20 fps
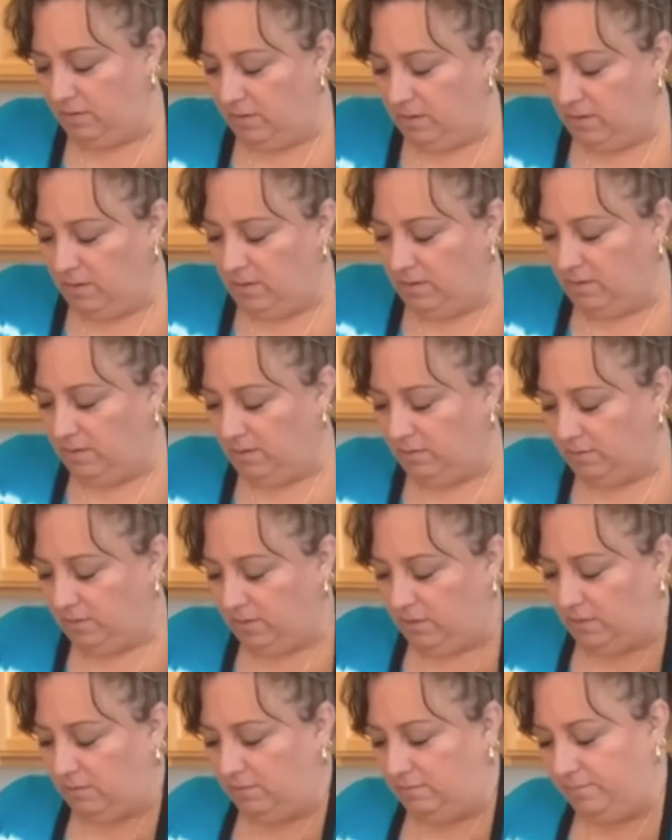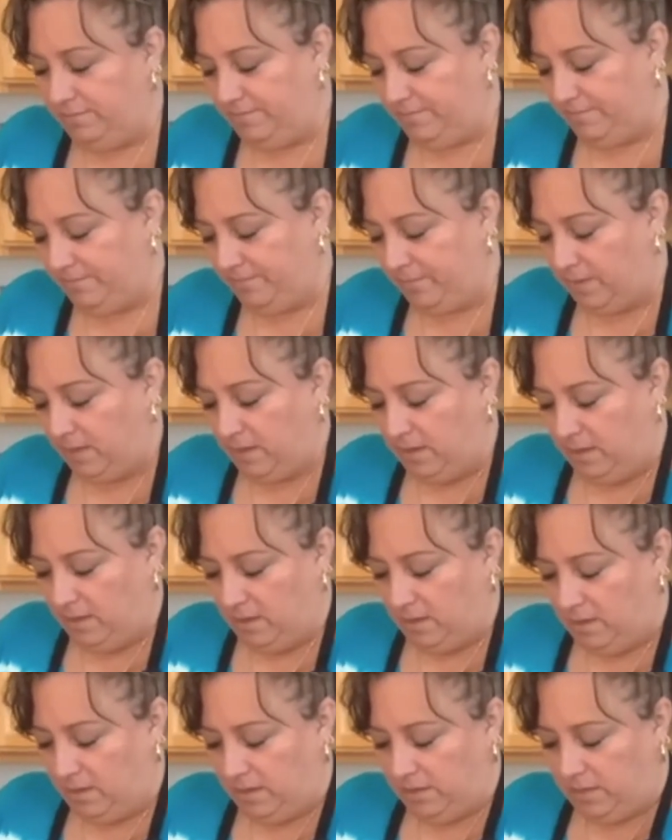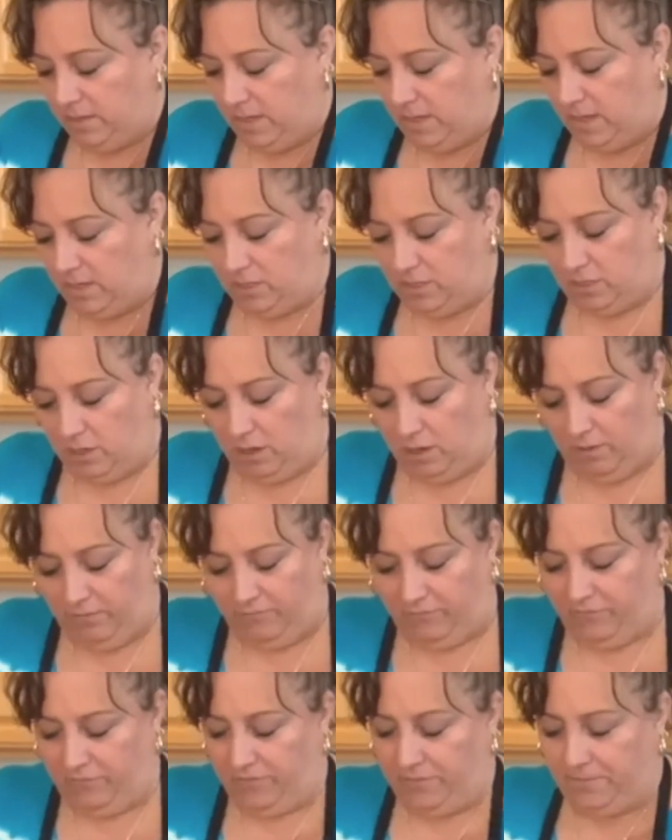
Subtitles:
There's a little, cut the end off.